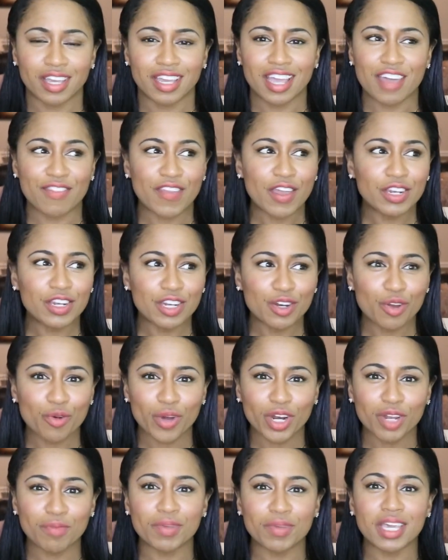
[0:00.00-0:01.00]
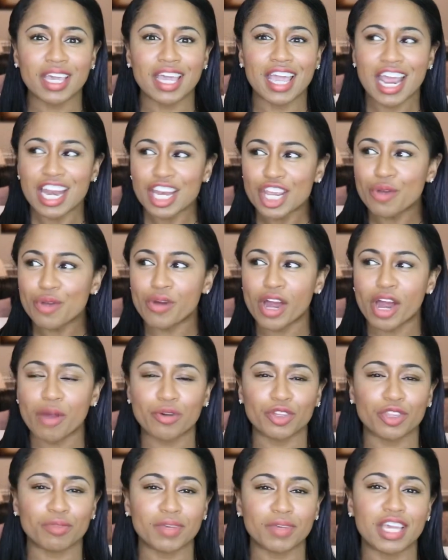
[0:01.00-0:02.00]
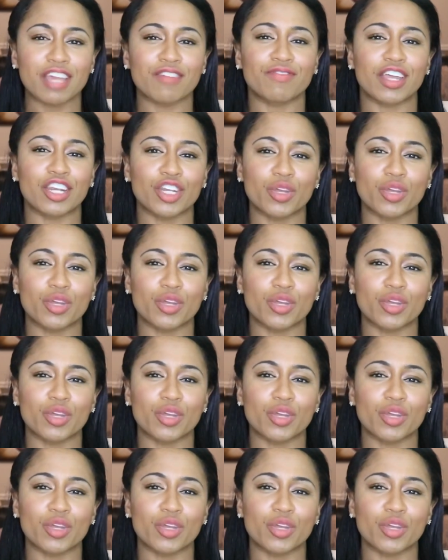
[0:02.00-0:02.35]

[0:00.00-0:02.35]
and they didn't want to be anywhere with me if they